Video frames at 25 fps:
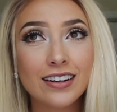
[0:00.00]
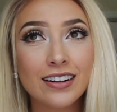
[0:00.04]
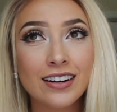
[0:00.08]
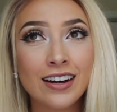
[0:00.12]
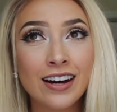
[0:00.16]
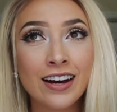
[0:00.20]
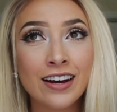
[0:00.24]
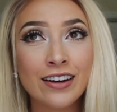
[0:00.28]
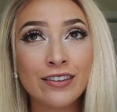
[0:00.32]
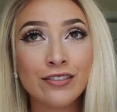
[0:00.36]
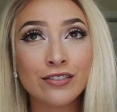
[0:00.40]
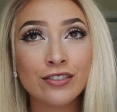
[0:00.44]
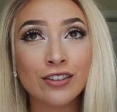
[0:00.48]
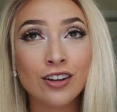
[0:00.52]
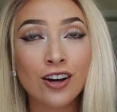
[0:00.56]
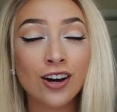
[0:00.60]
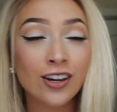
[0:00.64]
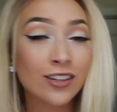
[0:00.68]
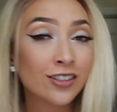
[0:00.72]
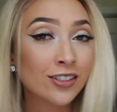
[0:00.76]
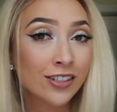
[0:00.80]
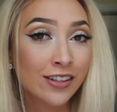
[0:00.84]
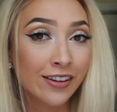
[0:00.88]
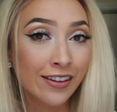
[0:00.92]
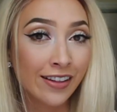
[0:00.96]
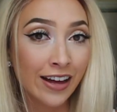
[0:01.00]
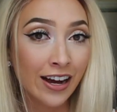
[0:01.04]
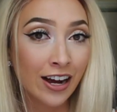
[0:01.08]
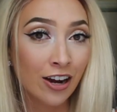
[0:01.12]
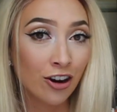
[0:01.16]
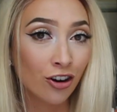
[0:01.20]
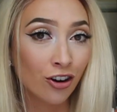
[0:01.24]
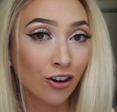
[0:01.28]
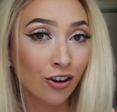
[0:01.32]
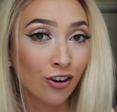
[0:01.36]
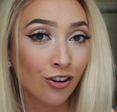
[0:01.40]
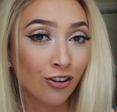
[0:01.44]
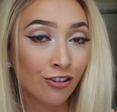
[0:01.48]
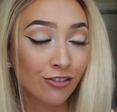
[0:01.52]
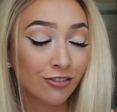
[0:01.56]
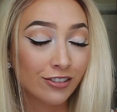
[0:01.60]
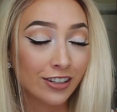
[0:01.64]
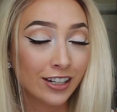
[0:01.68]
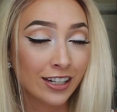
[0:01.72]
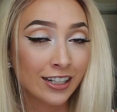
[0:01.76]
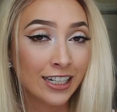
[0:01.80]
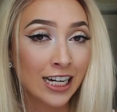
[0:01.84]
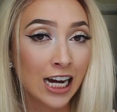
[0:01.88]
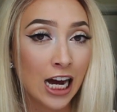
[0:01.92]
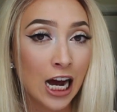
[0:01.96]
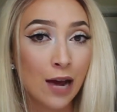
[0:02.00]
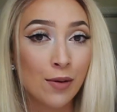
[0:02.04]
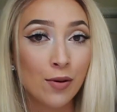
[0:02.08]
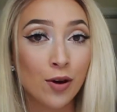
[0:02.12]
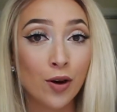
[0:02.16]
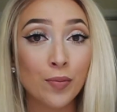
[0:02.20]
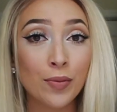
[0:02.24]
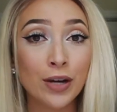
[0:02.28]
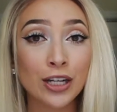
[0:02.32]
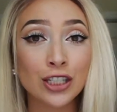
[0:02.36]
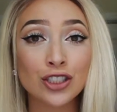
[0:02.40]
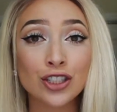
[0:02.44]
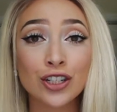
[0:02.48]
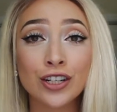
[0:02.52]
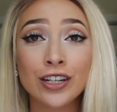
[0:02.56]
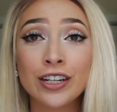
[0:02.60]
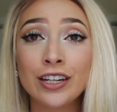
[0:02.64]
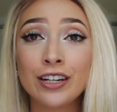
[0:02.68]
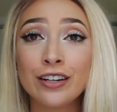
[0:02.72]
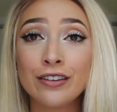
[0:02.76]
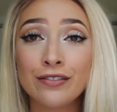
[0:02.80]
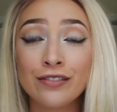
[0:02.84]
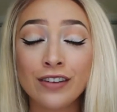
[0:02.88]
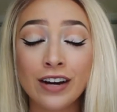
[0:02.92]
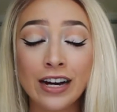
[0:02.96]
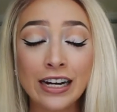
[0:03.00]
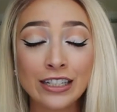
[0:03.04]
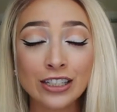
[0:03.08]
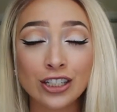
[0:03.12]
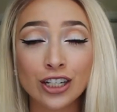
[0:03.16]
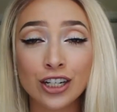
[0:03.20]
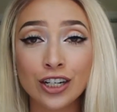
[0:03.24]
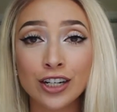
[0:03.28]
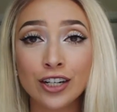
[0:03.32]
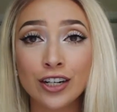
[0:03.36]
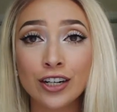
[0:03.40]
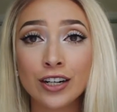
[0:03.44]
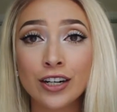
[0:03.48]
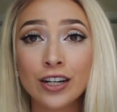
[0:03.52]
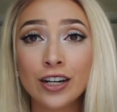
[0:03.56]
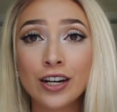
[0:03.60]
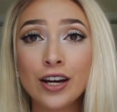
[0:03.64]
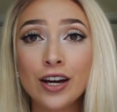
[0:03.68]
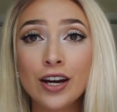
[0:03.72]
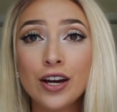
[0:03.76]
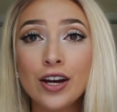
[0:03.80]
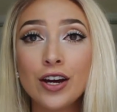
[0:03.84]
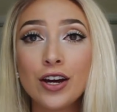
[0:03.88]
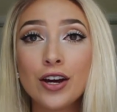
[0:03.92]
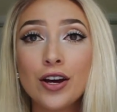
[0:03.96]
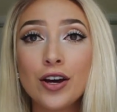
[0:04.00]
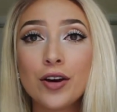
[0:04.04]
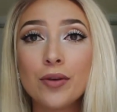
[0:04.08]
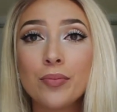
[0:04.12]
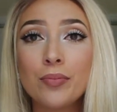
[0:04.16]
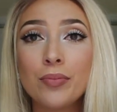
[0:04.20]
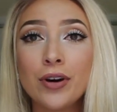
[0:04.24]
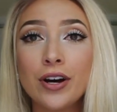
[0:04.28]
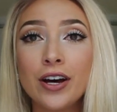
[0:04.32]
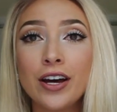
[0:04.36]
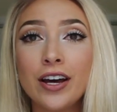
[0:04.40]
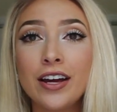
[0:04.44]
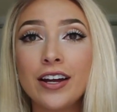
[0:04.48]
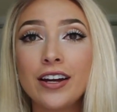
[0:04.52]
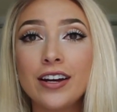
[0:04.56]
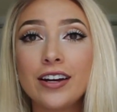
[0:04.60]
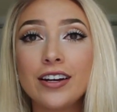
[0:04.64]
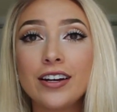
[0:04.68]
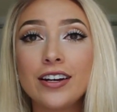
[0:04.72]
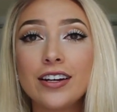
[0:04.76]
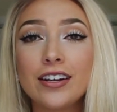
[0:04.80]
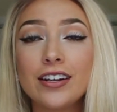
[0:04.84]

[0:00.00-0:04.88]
I've lost that girl, and now I'm on my journey to find her. But